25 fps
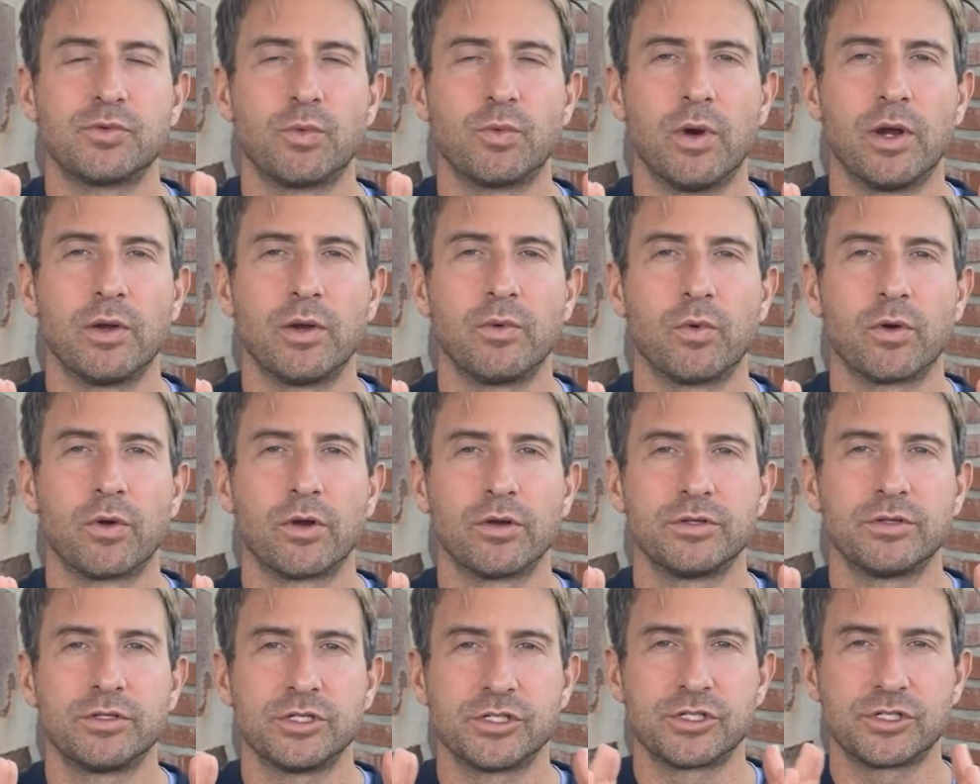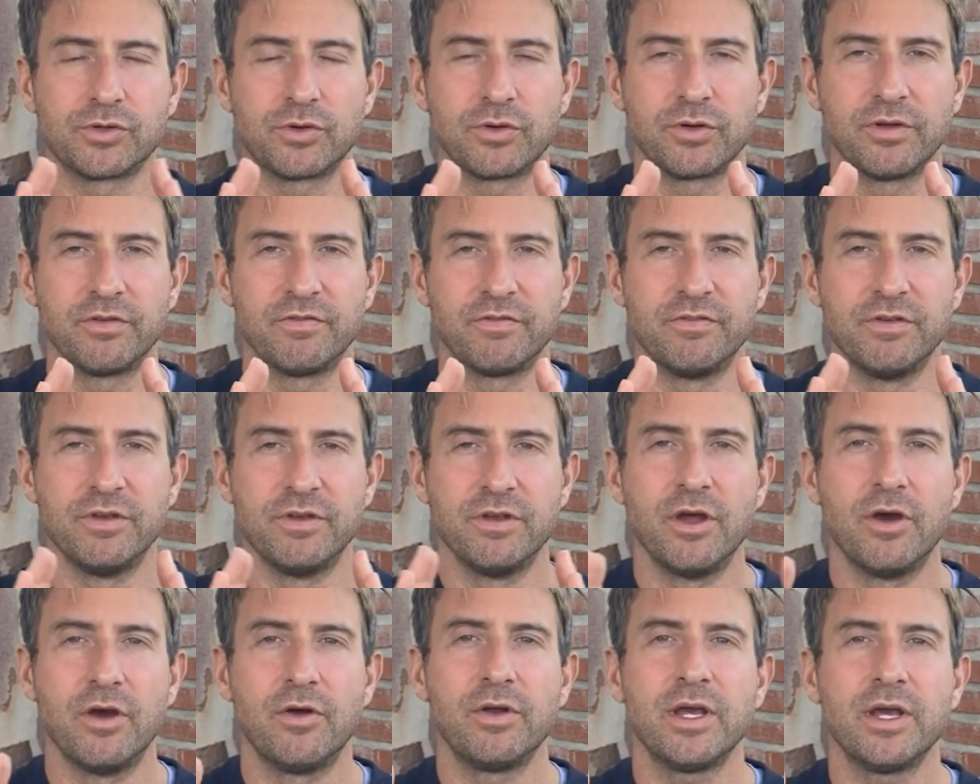one word to sort of
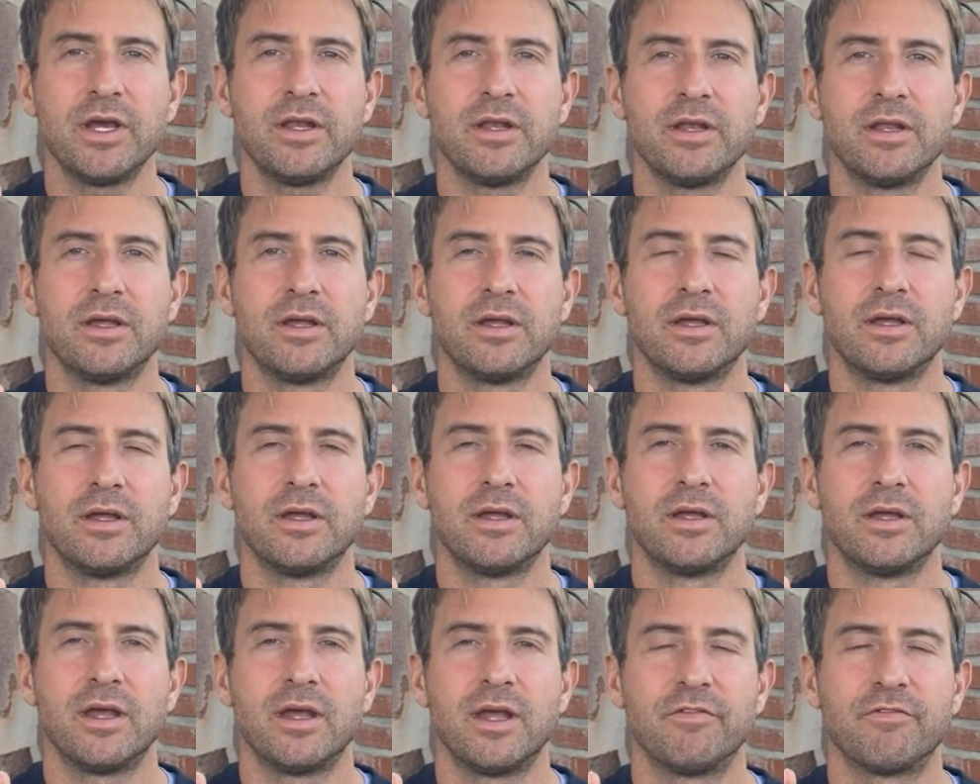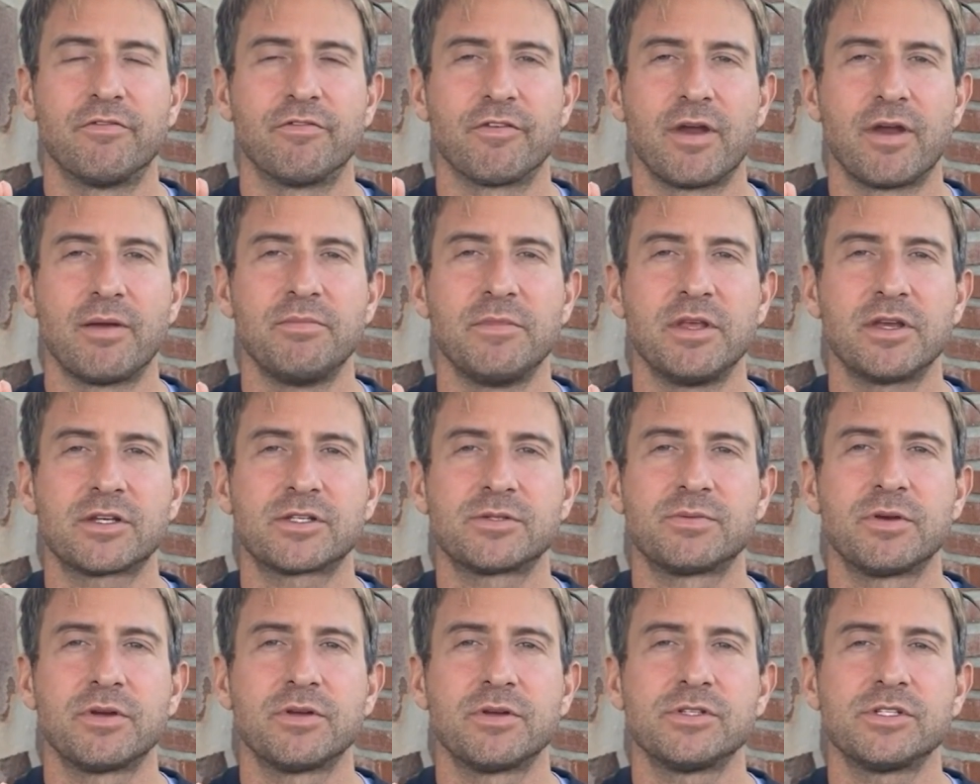note it and frame the
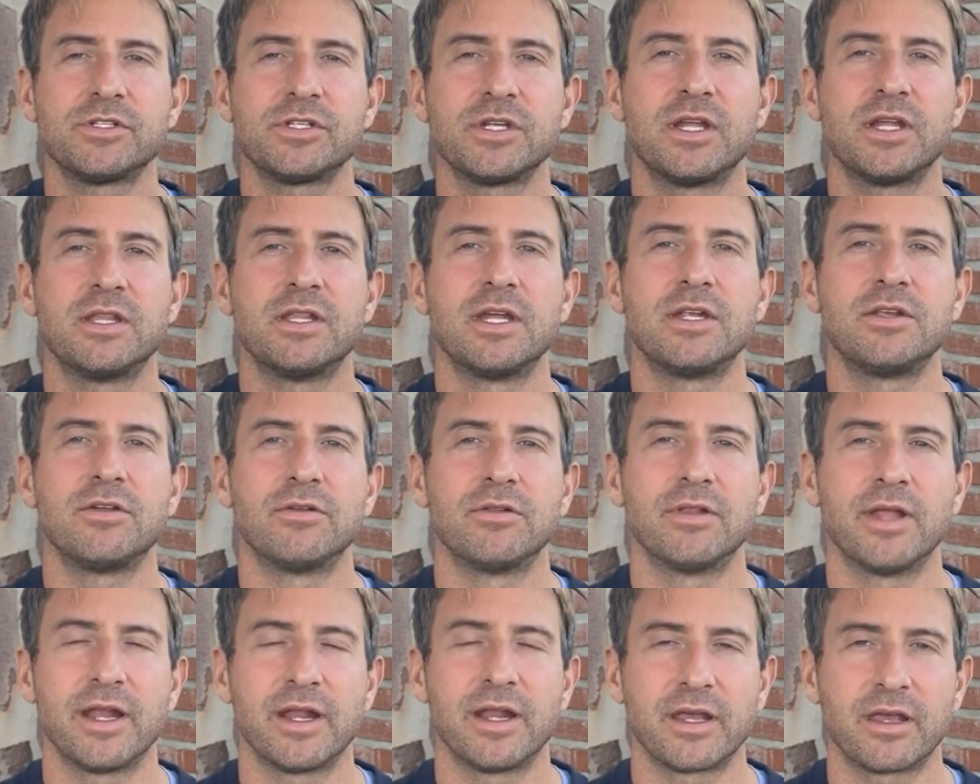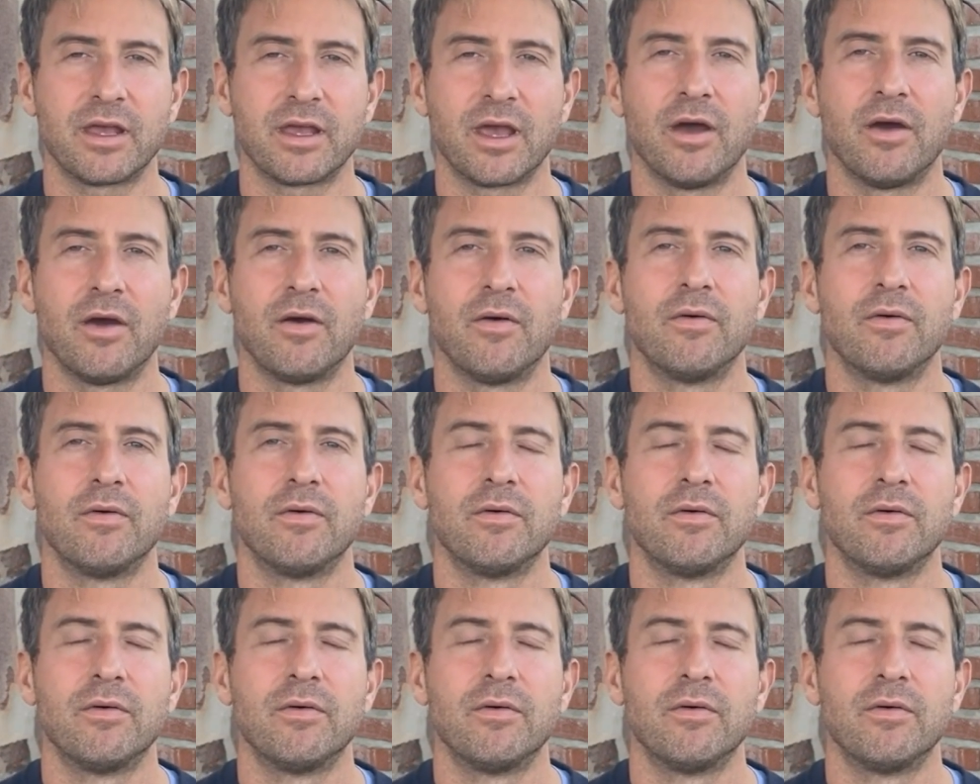experience, and then you let it go.